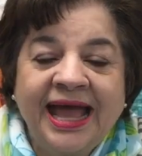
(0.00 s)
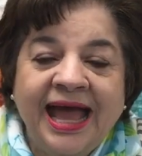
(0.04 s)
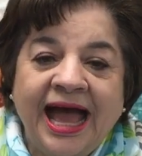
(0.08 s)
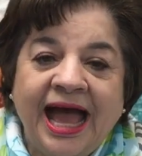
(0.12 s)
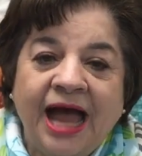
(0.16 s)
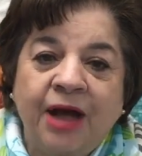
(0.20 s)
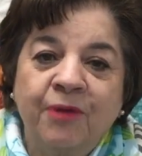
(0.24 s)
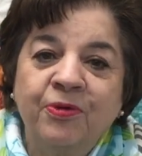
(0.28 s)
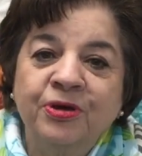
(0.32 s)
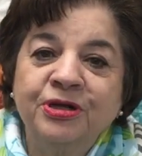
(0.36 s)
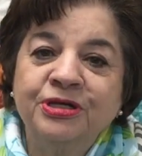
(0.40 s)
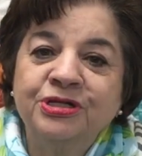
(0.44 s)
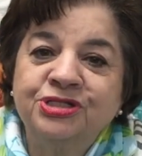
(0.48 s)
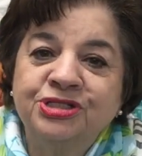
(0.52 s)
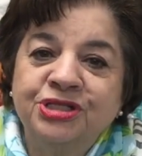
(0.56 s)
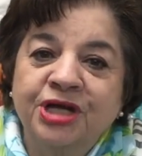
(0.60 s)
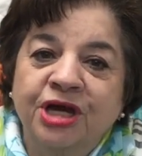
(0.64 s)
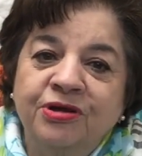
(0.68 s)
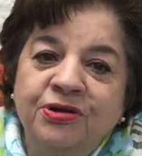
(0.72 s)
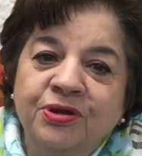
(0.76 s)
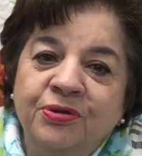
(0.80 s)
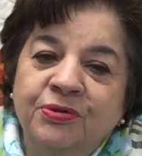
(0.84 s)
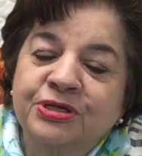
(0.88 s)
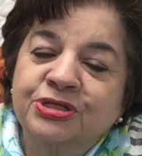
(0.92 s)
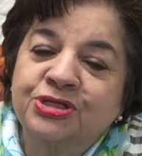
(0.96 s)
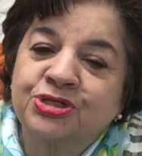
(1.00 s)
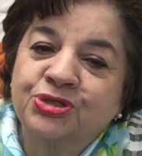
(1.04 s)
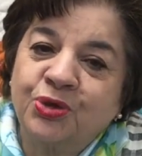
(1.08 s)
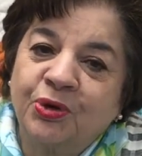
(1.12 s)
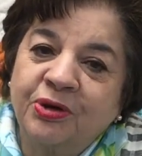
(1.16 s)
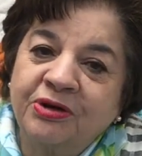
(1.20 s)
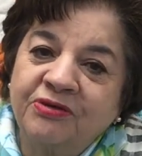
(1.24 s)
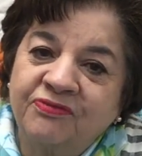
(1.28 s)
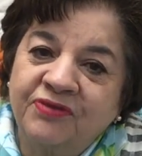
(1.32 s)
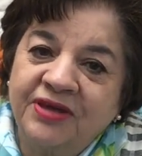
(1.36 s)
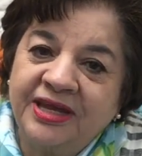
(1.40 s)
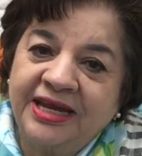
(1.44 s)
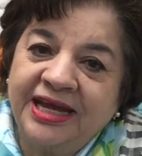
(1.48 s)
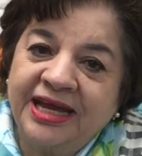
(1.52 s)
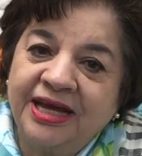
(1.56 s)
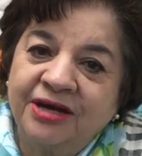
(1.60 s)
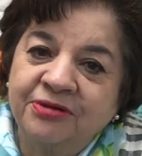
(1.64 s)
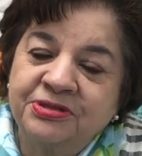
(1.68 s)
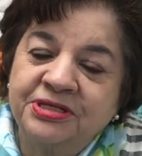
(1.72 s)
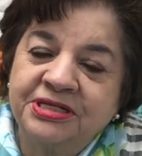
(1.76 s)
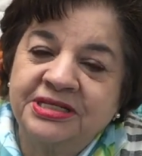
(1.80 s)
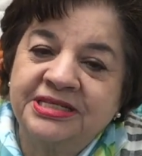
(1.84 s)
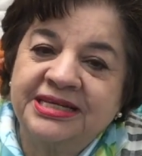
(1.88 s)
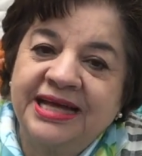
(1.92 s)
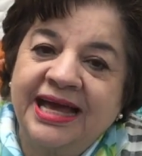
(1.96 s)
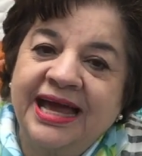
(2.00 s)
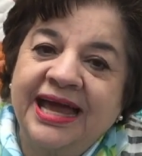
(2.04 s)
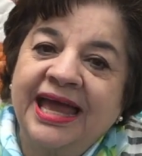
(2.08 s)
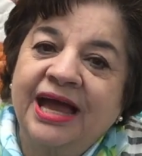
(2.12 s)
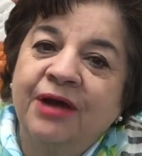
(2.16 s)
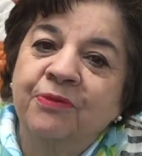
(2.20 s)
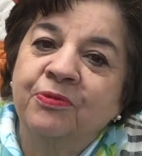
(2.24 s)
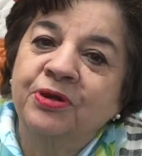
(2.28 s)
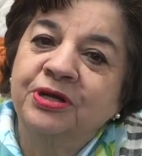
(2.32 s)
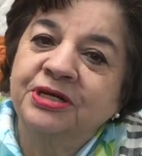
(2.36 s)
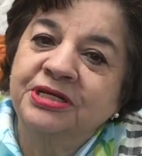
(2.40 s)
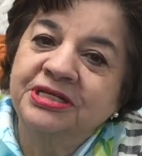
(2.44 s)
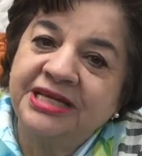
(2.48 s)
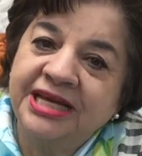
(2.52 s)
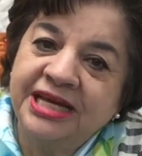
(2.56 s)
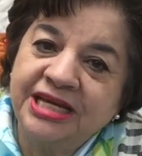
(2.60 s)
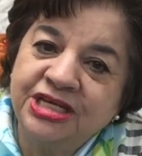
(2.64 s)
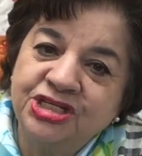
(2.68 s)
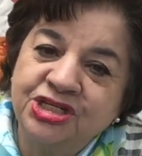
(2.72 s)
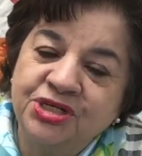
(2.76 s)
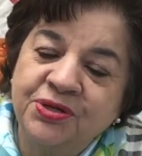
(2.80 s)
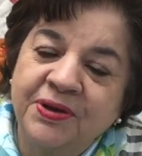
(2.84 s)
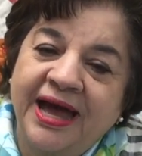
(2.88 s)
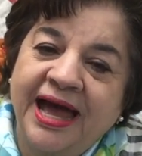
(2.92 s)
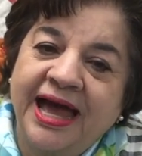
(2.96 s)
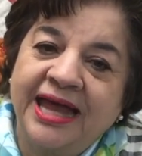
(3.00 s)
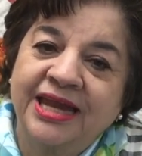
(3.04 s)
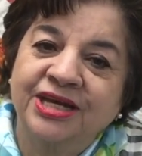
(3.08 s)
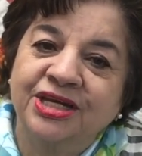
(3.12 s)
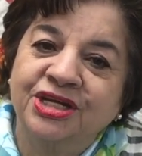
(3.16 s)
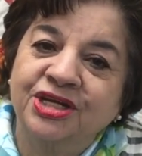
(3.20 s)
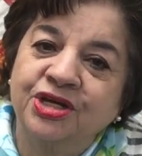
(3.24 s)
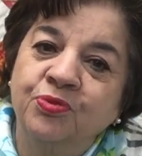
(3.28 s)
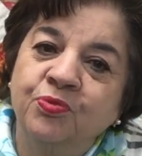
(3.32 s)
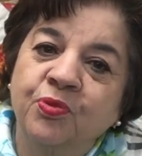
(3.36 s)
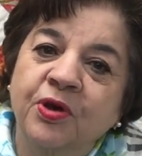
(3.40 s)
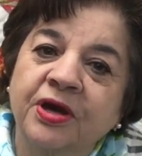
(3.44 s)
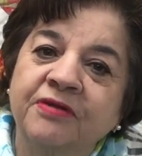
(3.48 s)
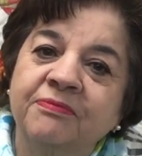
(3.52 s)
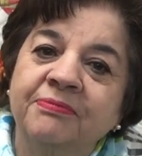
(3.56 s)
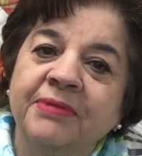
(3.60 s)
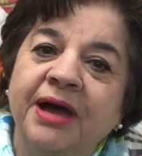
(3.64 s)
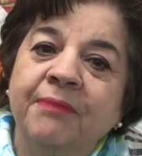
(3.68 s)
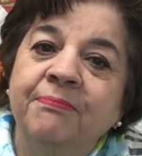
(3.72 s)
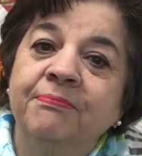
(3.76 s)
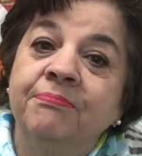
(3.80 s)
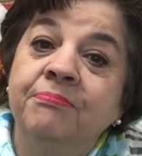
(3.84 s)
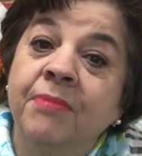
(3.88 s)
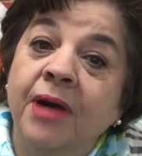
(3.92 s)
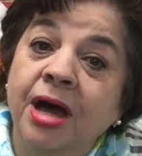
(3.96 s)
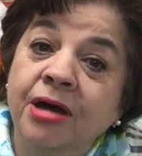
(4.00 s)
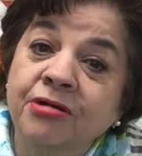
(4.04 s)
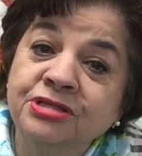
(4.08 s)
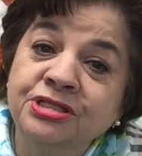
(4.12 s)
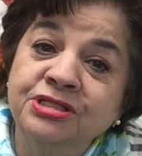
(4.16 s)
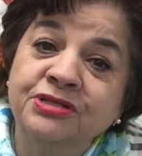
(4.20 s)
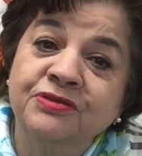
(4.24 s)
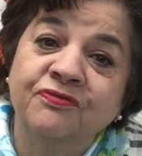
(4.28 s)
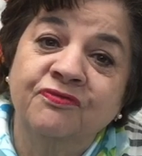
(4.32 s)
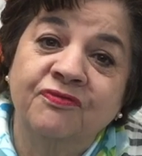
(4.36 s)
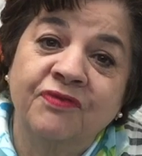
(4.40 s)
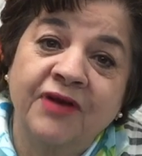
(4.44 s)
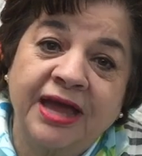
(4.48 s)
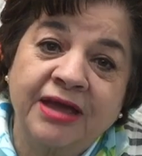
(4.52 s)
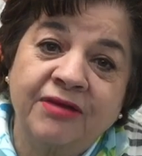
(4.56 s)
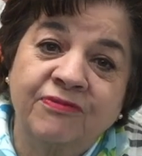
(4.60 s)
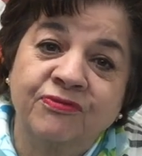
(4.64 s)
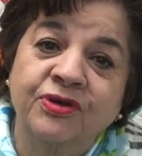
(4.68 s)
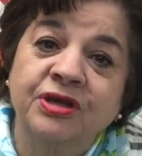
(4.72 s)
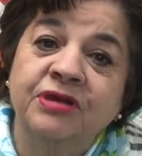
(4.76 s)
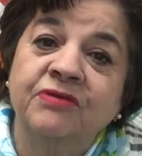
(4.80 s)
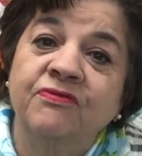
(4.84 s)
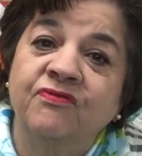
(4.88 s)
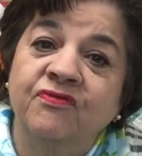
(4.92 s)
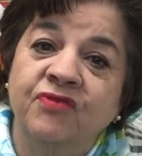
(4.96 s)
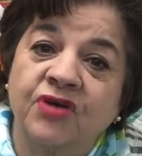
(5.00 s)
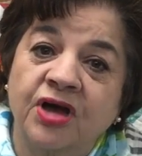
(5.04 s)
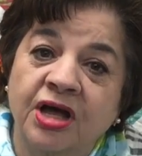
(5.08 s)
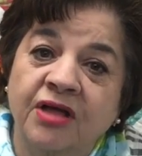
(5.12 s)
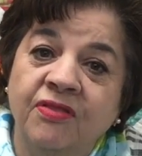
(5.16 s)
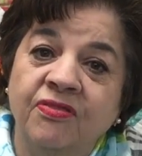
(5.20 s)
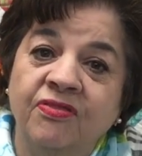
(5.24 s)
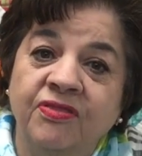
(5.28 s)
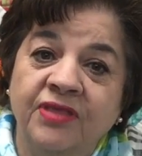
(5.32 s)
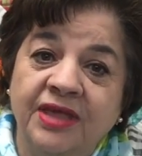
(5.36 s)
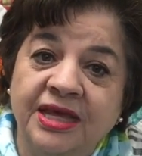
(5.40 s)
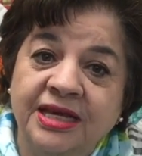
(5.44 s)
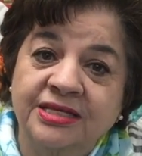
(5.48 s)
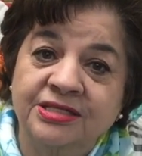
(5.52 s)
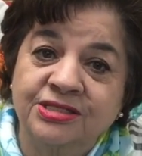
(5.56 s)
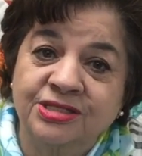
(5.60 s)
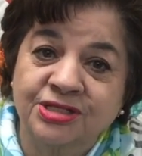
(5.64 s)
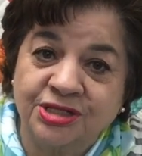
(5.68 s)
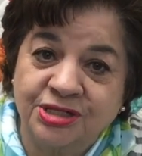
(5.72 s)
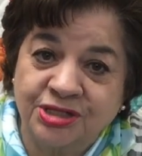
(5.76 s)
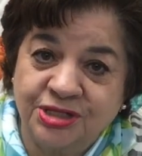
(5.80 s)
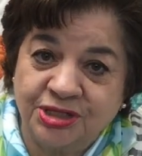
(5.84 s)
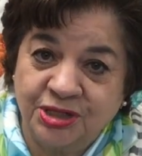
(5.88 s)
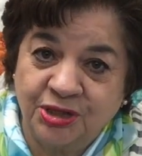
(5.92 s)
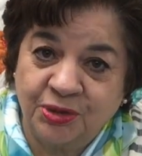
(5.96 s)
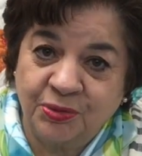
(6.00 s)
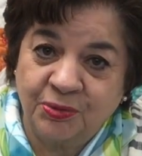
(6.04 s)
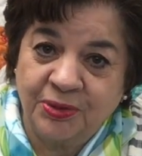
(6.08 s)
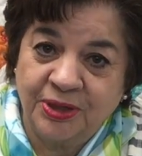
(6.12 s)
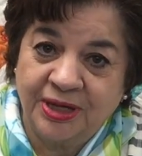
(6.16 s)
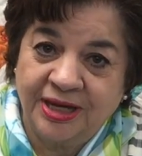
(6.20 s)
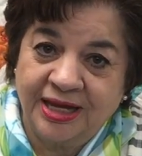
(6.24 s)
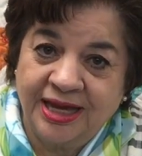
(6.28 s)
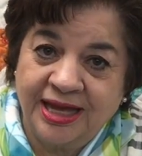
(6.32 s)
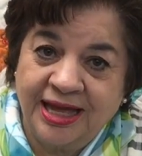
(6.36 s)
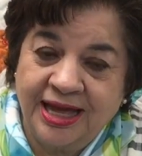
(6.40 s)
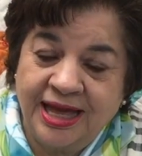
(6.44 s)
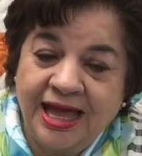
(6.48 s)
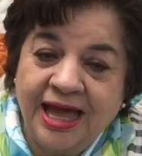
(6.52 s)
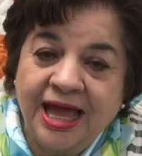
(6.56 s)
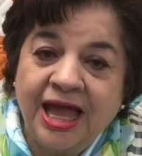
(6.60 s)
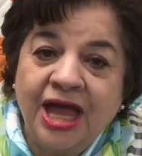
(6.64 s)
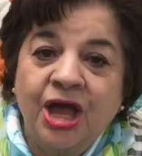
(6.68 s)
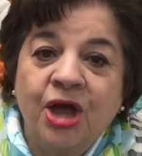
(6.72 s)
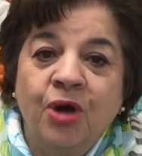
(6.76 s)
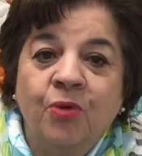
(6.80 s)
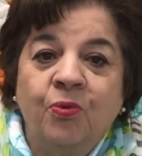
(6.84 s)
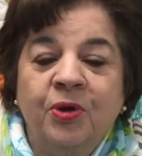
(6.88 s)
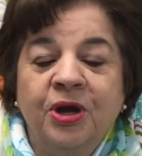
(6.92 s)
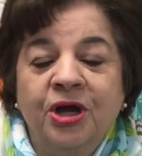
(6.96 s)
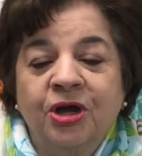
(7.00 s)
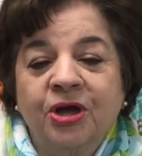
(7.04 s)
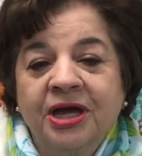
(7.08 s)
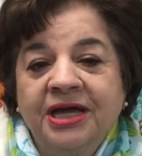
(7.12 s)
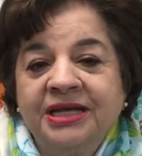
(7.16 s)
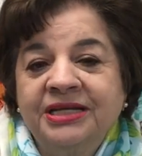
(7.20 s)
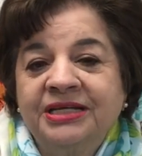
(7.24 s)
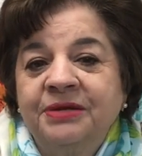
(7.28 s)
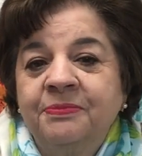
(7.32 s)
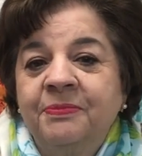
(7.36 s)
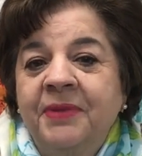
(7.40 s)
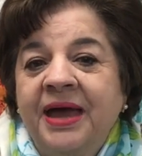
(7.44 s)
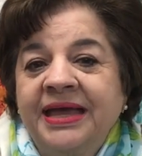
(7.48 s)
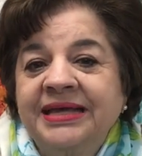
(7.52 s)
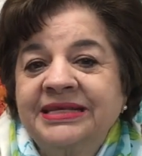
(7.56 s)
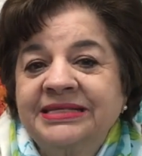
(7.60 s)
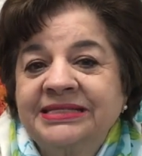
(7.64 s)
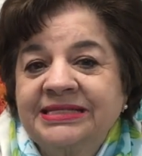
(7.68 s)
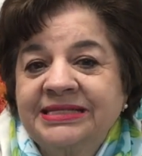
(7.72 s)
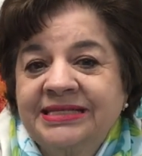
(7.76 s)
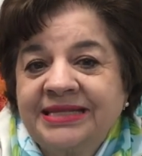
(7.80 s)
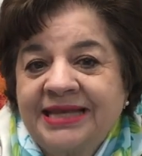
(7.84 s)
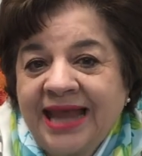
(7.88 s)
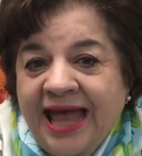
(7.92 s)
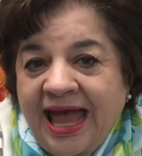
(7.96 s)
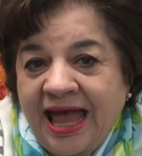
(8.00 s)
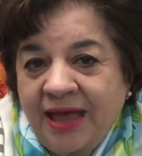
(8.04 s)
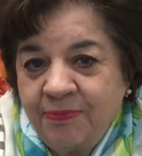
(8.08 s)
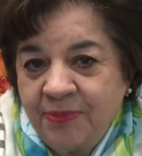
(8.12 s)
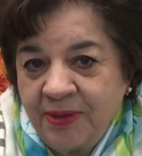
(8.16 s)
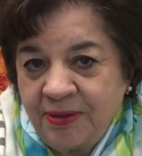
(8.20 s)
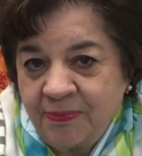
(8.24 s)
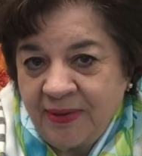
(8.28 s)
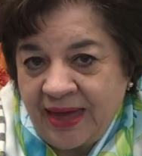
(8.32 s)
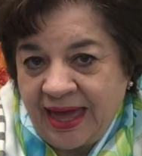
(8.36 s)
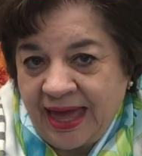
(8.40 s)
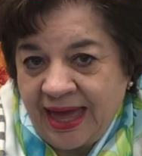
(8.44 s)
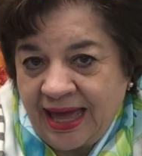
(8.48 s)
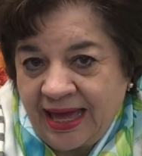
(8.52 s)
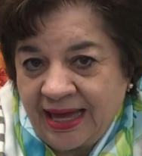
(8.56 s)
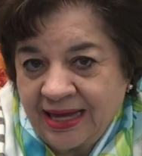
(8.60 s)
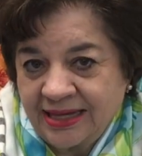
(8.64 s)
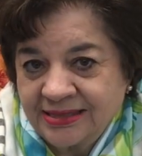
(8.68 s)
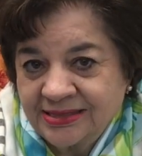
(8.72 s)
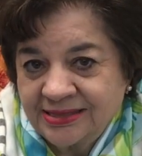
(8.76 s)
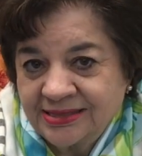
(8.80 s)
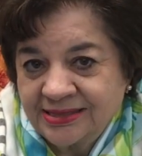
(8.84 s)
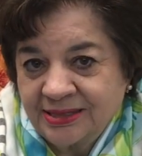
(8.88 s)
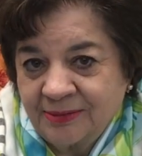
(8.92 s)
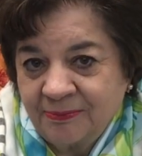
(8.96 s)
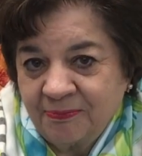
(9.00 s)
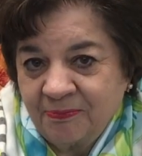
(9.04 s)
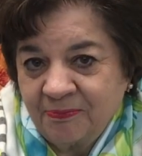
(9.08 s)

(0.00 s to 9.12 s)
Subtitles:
I want to show you a short video today. I want to teach you how to do one of my most favorite fun things to do. We're going to make snappy bags.